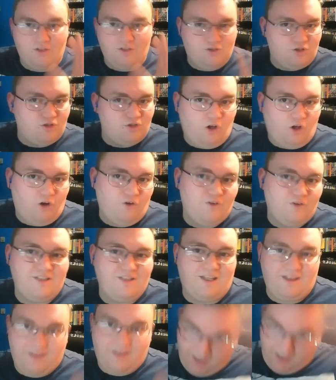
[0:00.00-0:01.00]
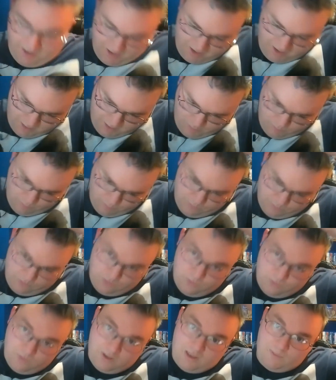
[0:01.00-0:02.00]
just horrors. I think that's what we were
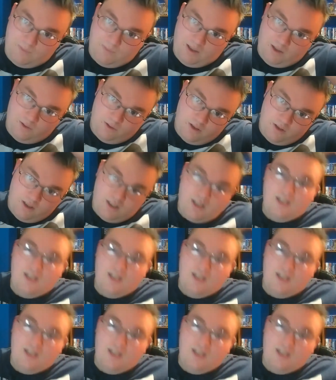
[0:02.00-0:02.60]
talking about.